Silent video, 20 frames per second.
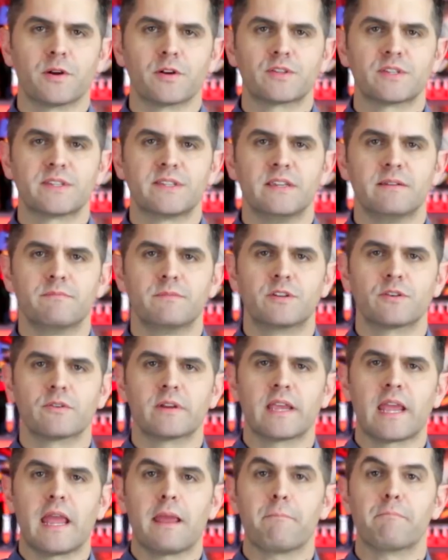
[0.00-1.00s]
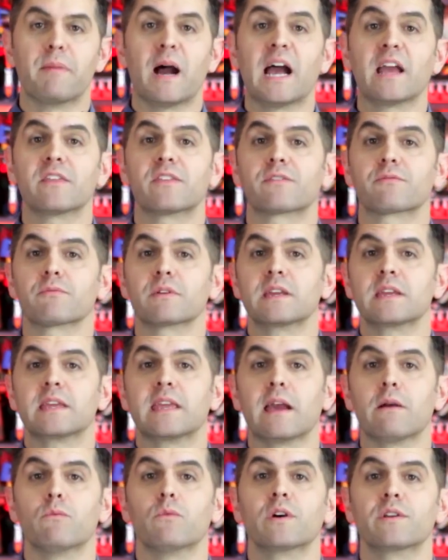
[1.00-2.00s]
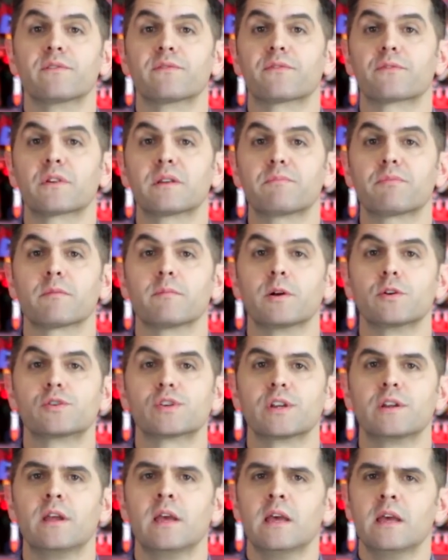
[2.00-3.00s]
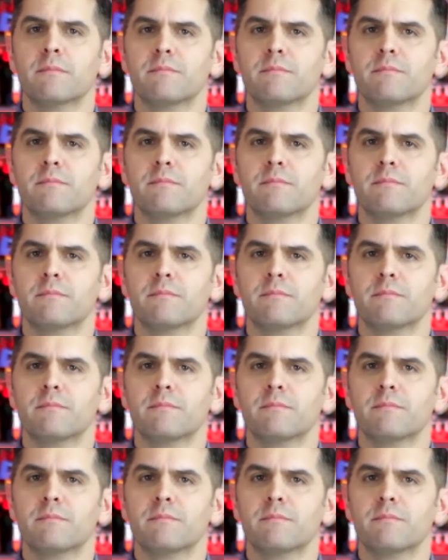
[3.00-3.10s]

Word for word: purchased him during a buy three, get one free promotion,